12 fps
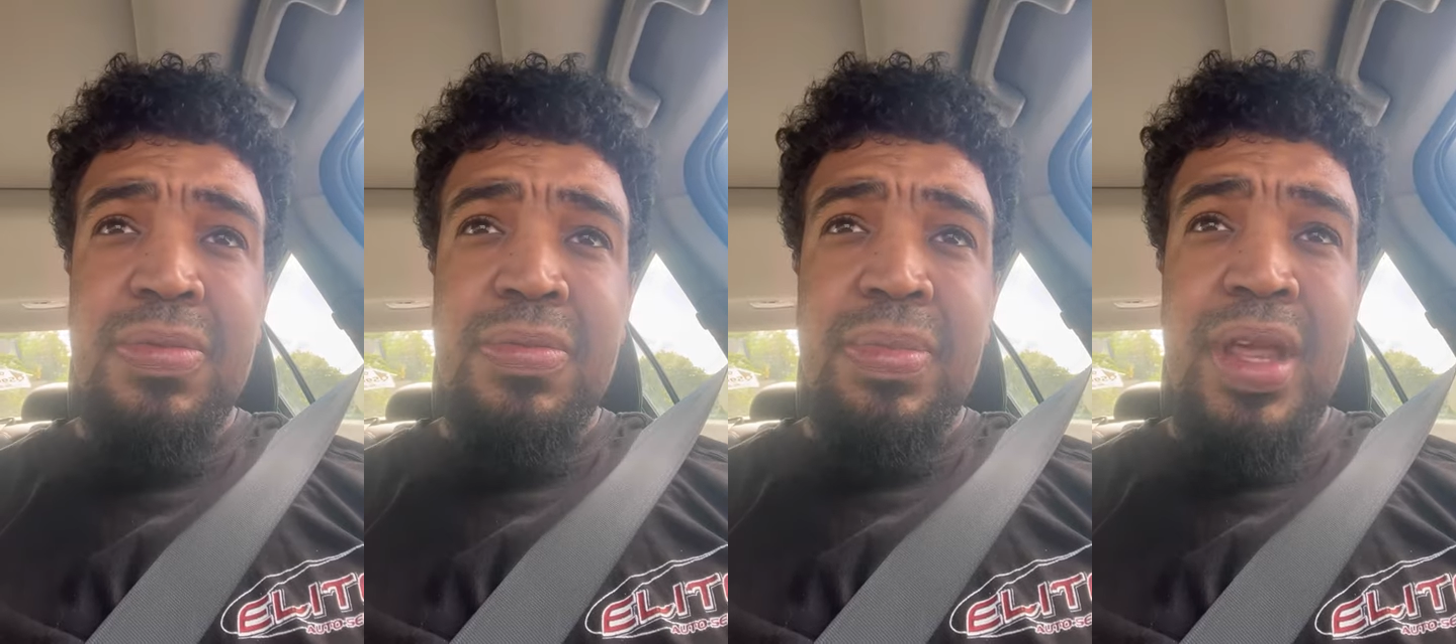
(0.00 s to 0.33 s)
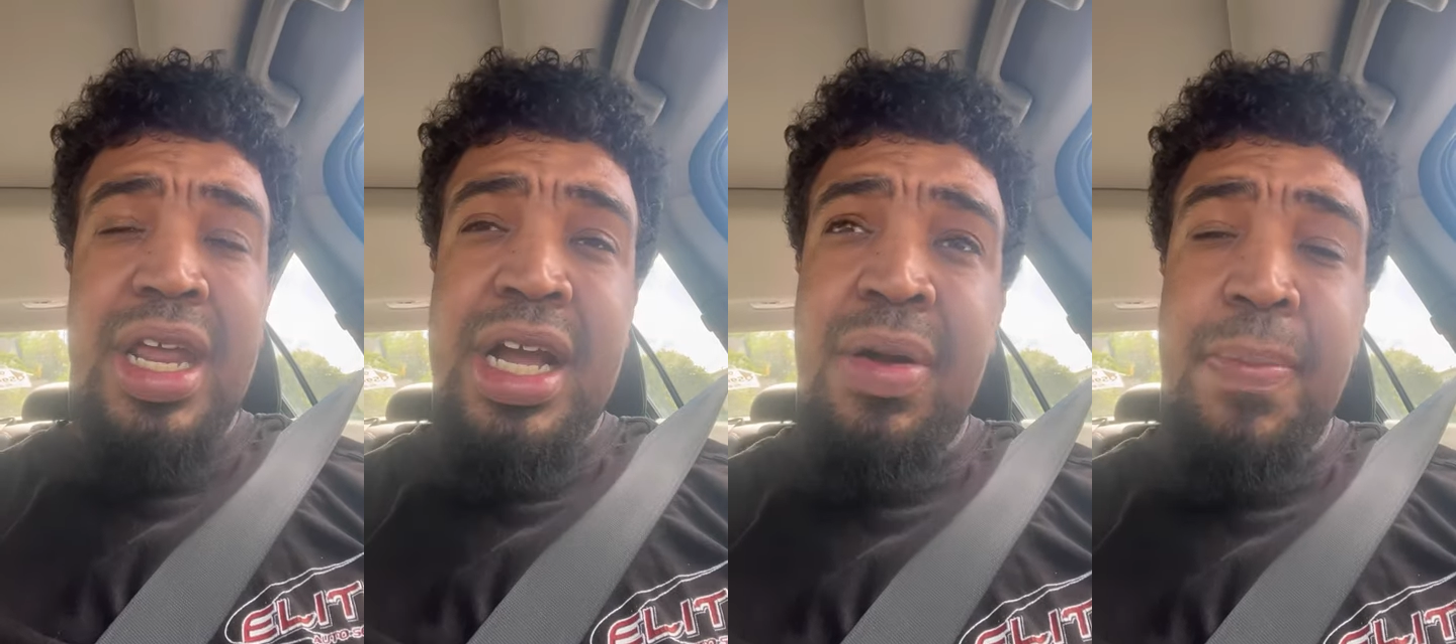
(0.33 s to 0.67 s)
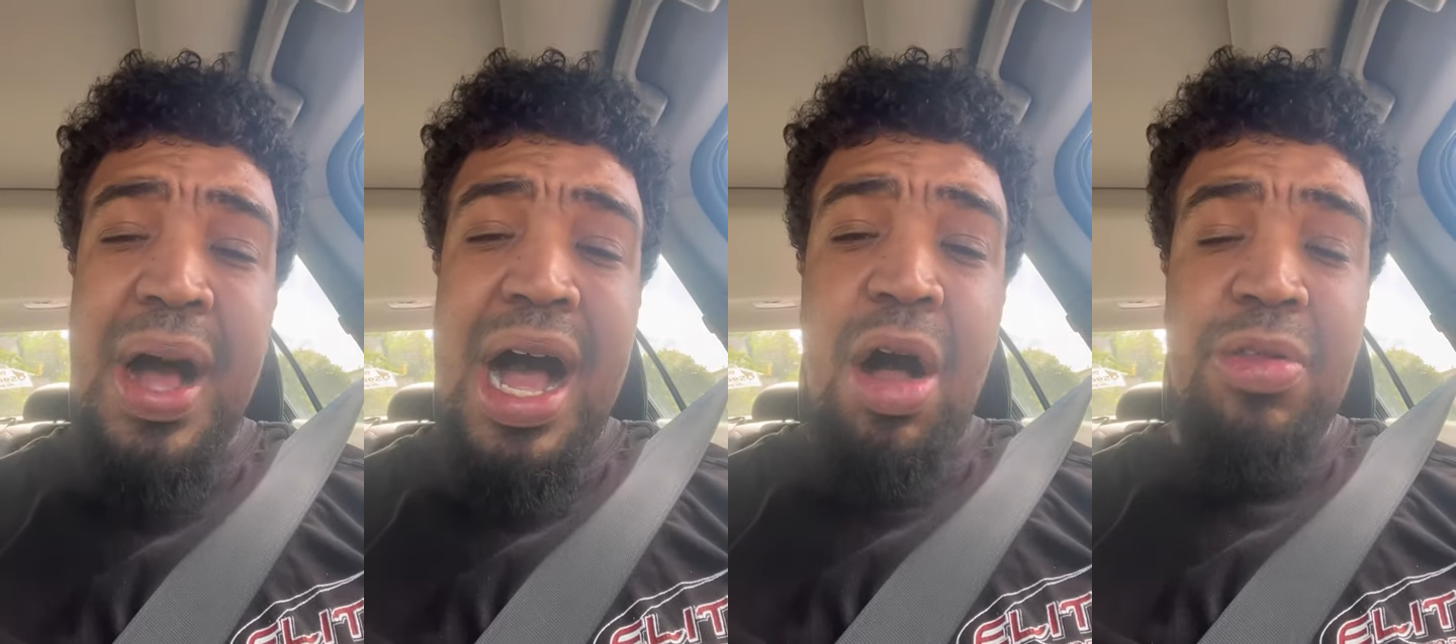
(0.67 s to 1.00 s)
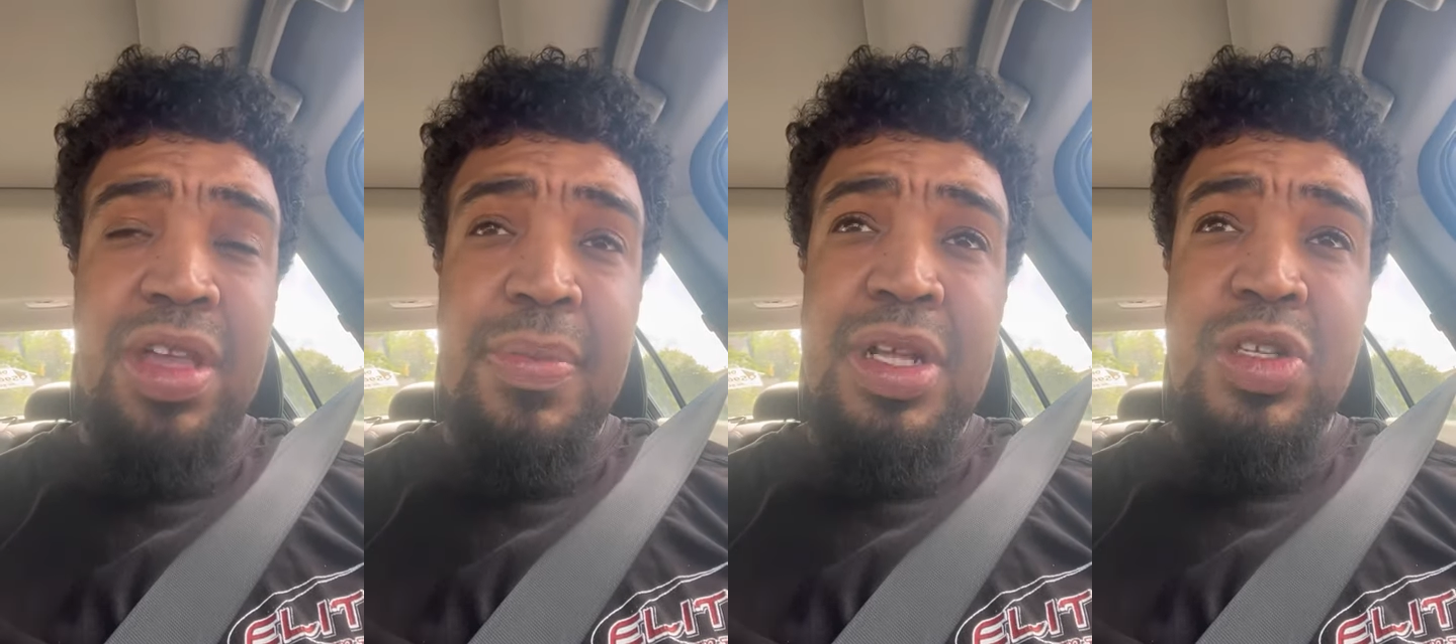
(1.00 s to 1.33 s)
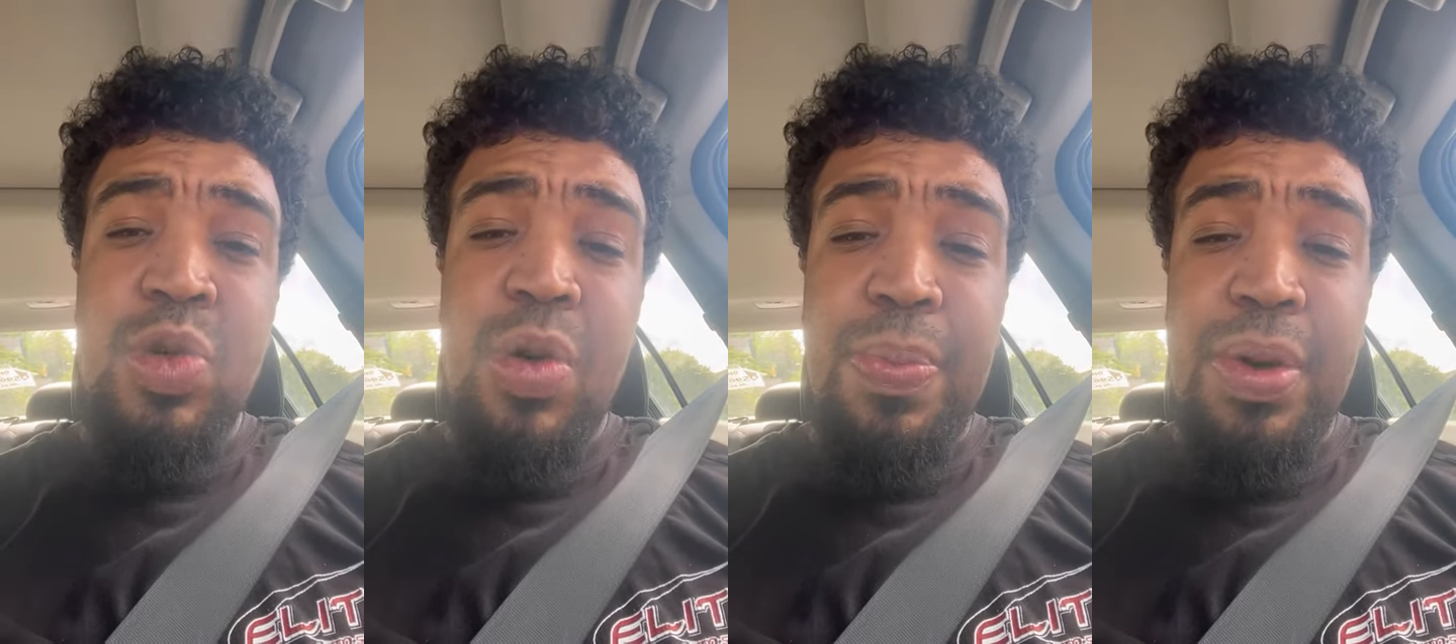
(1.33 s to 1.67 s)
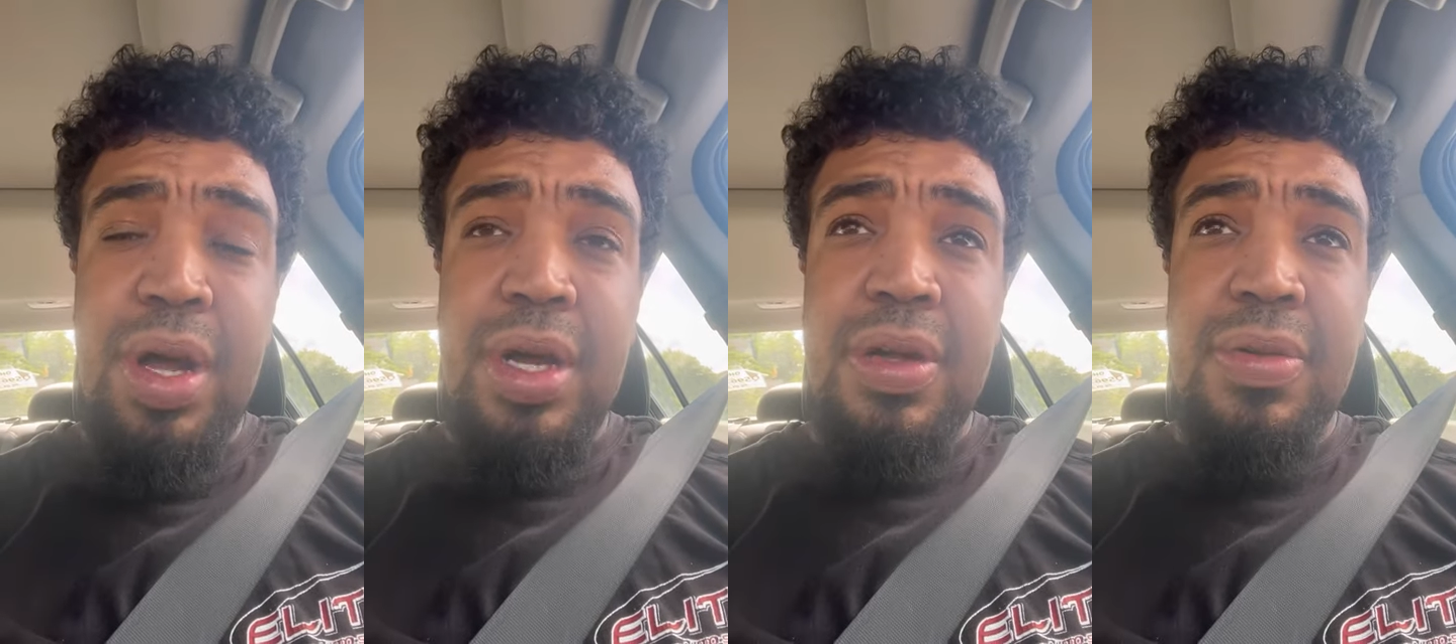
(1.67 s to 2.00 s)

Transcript: and he compiled them into a book,